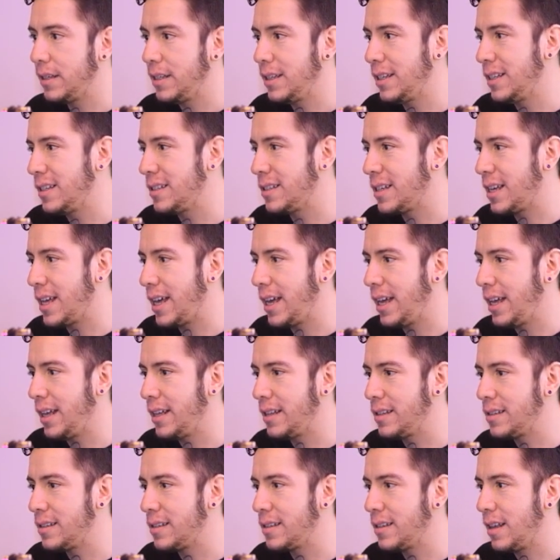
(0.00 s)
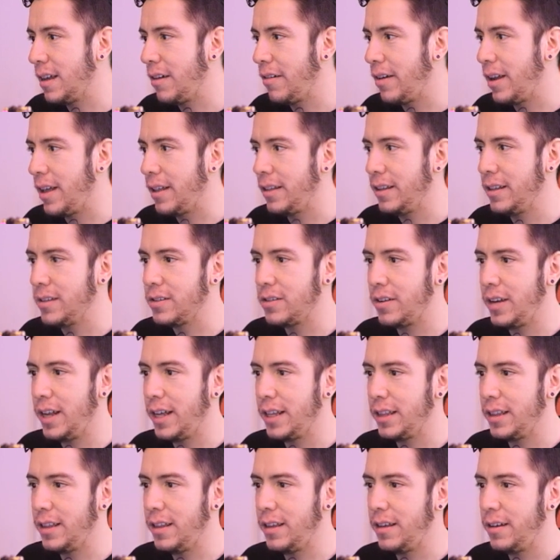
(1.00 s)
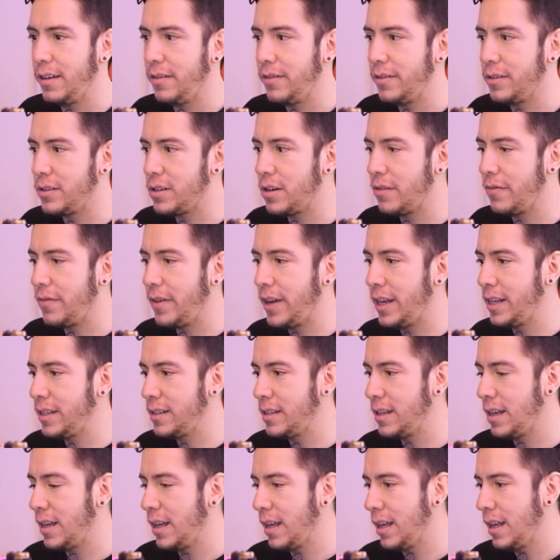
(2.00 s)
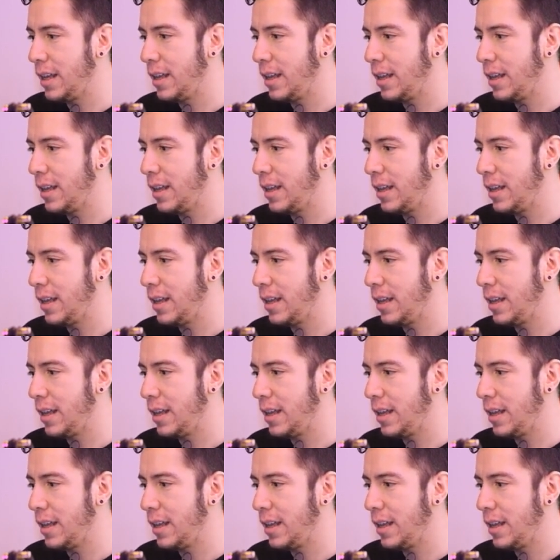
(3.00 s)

In this case I'm gonna disconnect the surface,